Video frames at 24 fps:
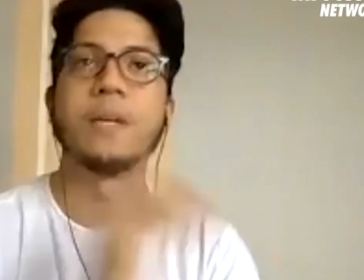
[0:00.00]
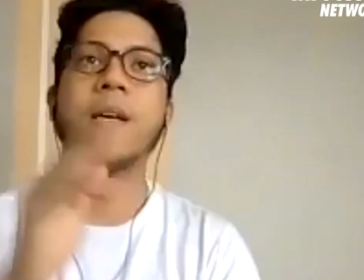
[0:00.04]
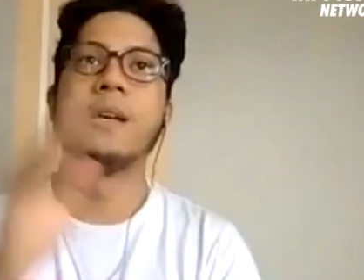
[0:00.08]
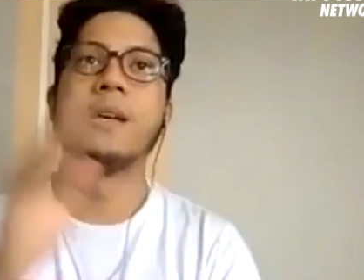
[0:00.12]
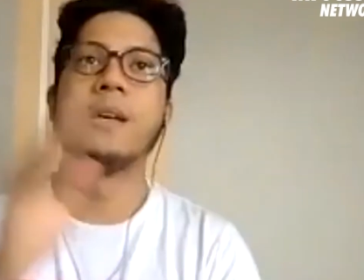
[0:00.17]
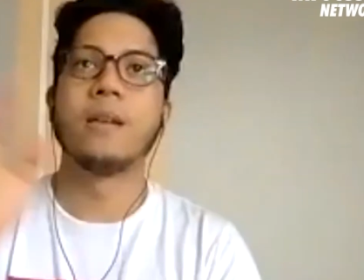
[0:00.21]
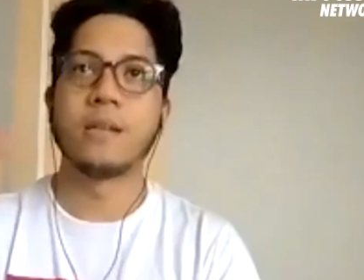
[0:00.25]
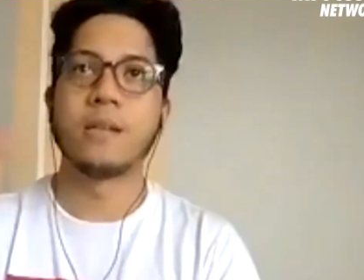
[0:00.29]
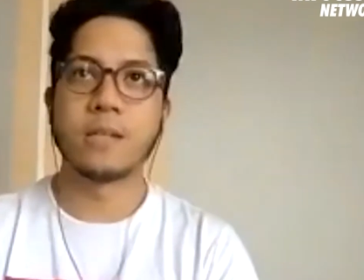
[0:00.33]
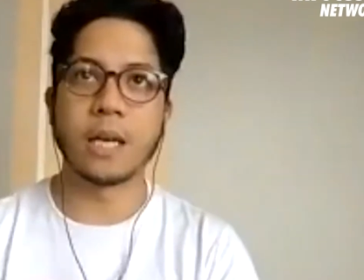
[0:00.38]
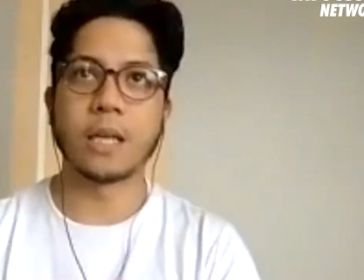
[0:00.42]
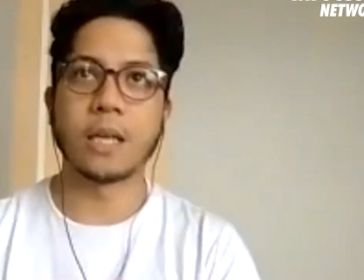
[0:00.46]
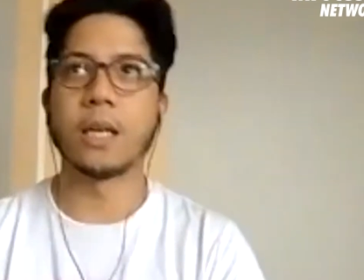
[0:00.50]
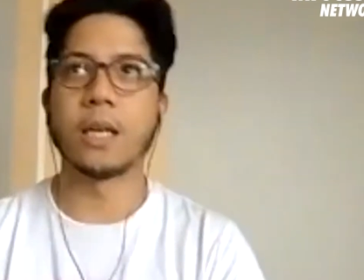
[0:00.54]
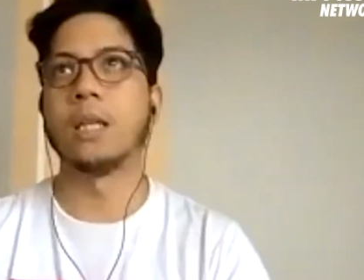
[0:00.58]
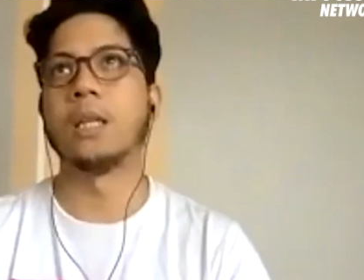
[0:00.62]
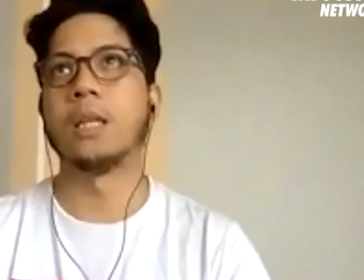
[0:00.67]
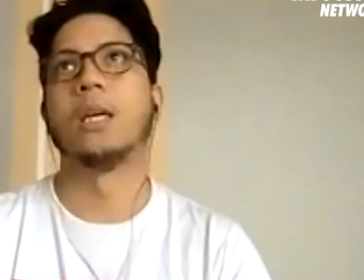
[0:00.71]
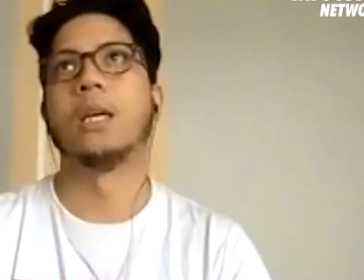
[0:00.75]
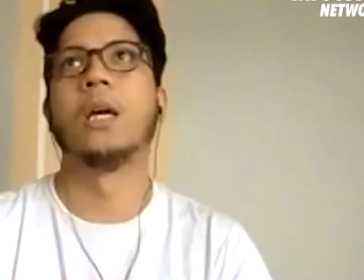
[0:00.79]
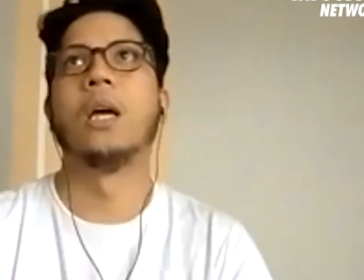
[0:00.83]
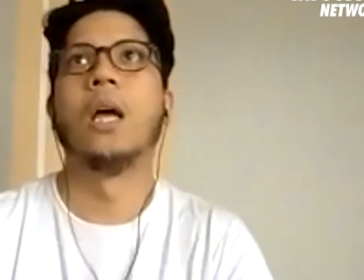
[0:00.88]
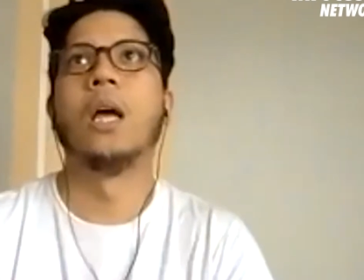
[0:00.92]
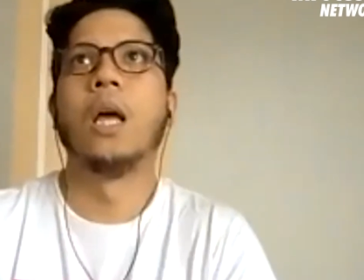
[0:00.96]
Second,
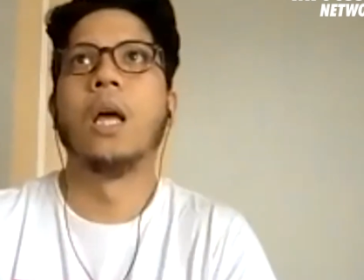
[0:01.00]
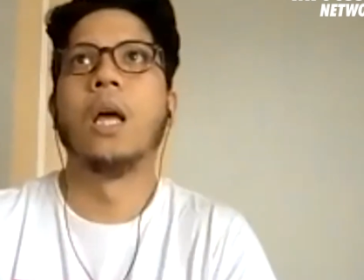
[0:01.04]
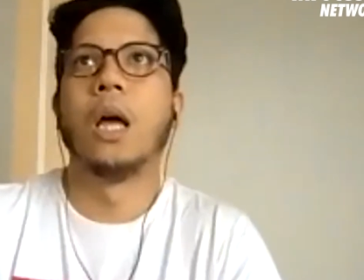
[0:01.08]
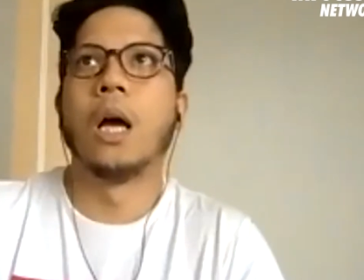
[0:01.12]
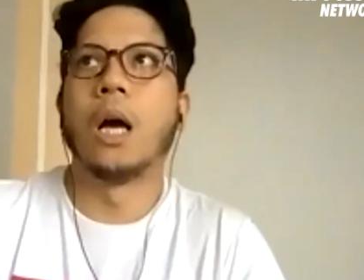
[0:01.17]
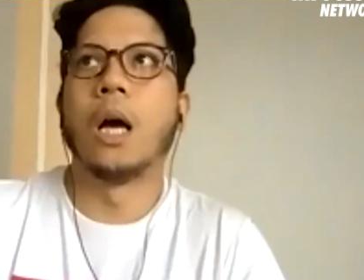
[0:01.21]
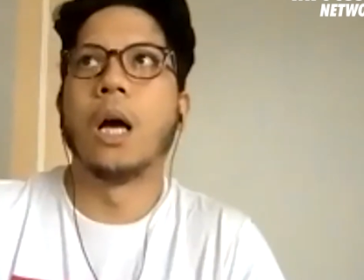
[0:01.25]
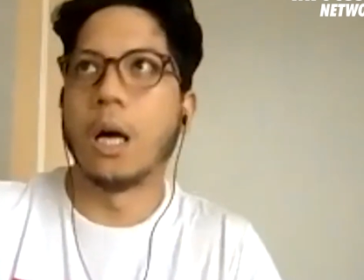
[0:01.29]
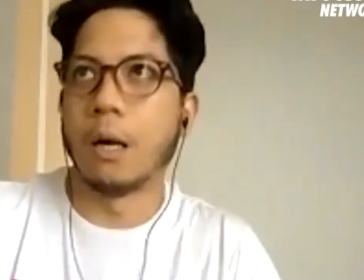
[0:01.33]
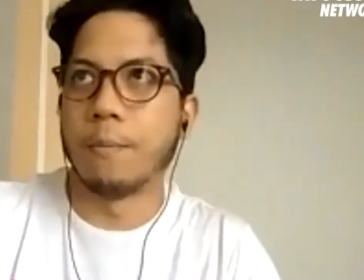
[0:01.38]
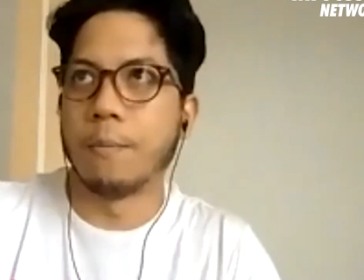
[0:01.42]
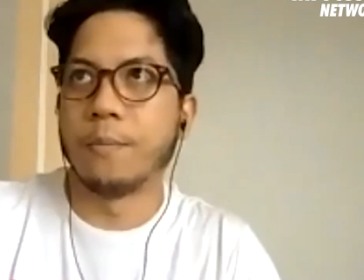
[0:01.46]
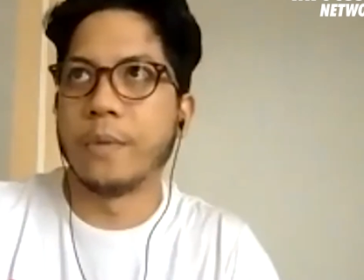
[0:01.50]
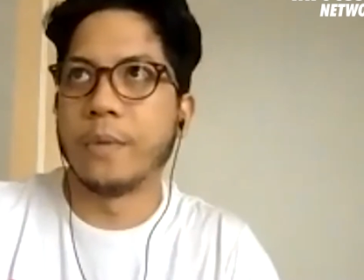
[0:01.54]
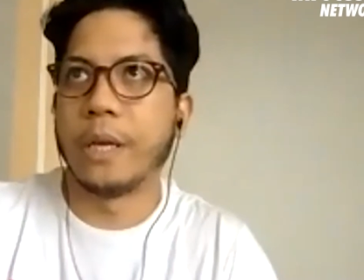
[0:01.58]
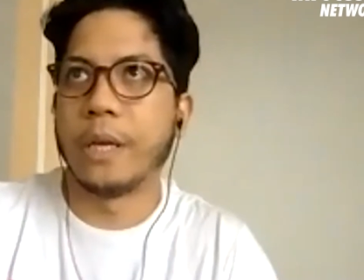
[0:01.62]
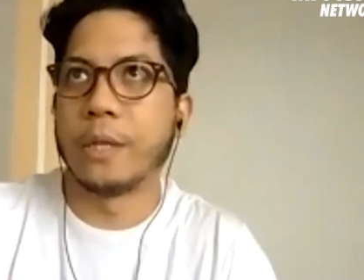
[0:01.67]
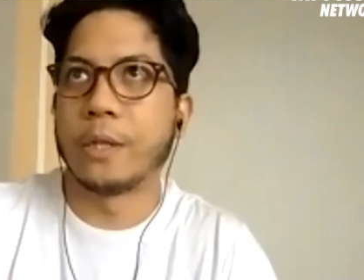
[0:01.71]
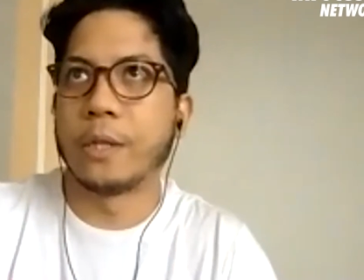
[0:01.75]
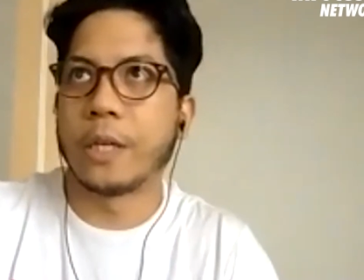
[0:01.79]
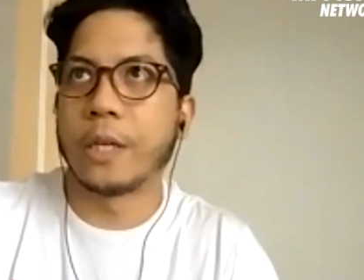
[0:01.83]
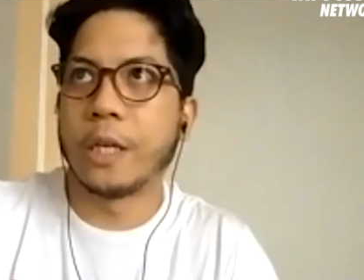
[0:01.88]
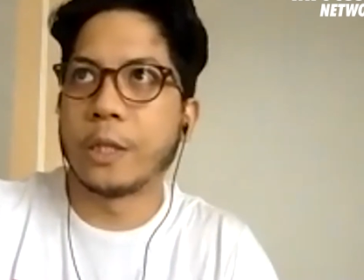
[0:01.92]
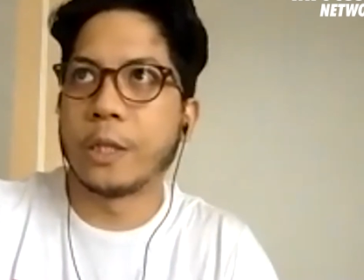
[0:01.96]

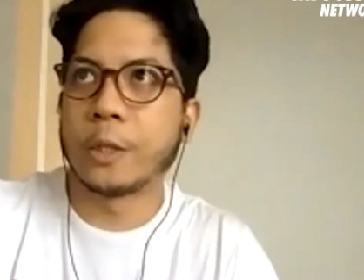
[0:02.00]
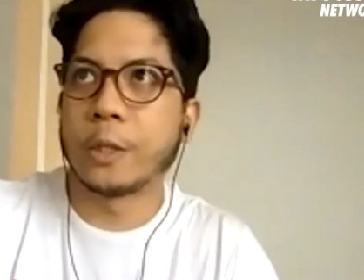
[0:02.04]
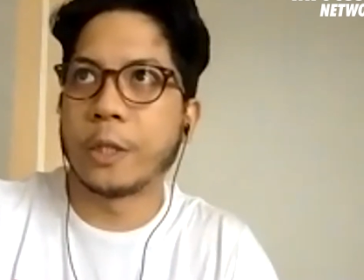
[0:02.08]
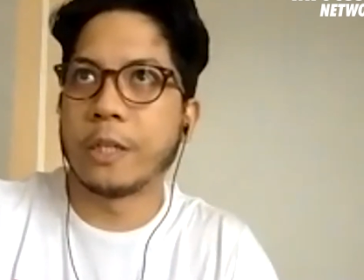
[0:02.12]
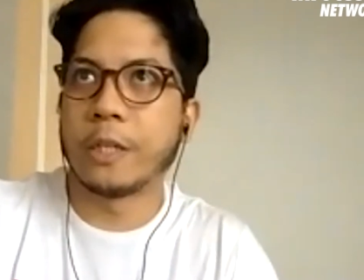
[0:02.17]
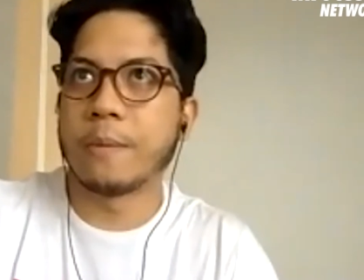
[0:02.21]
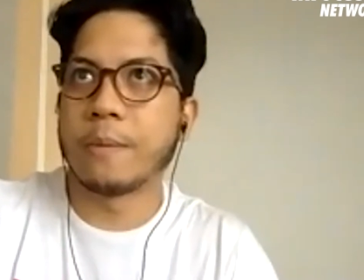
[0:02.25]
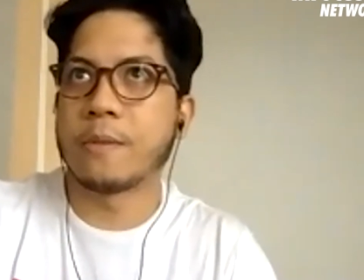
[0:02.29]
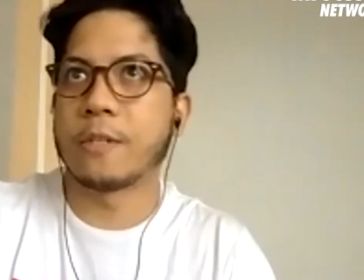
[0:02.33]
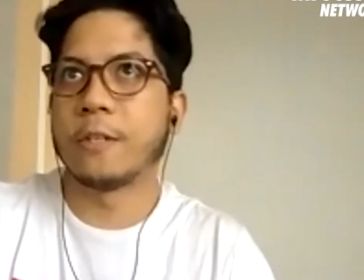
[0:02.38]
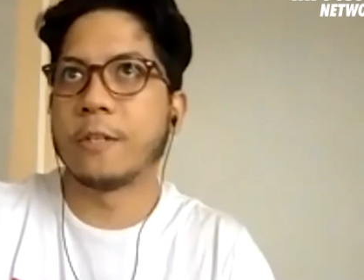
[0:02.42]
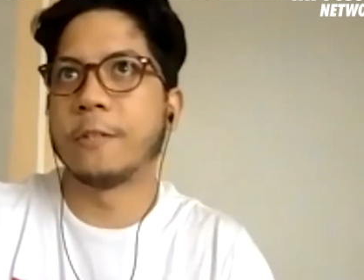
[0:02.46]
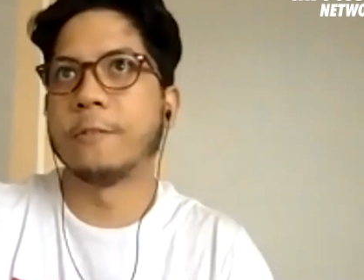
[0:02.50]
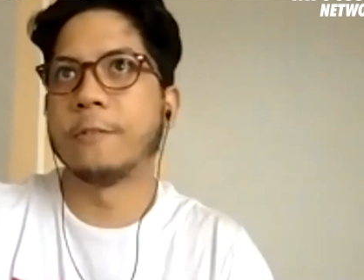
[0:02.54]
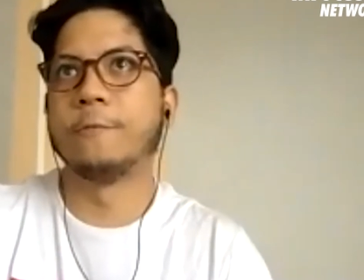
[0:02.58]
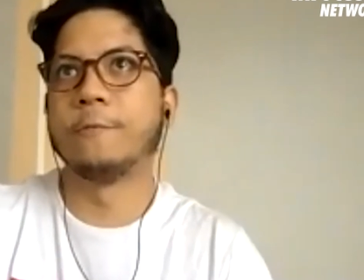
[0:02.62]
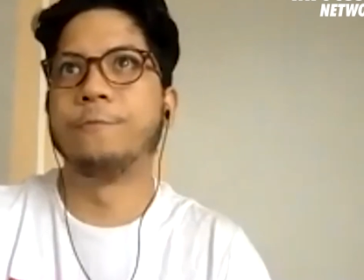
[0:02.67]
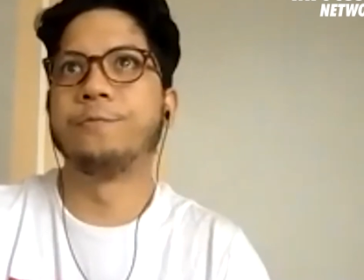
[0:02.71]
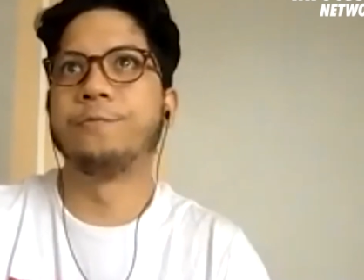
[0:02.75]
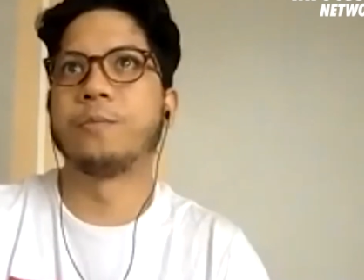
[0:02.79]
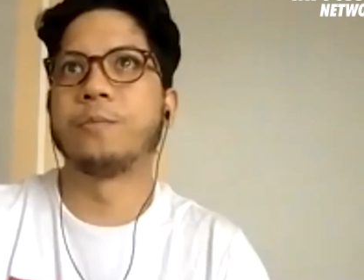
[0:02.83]
in terms of,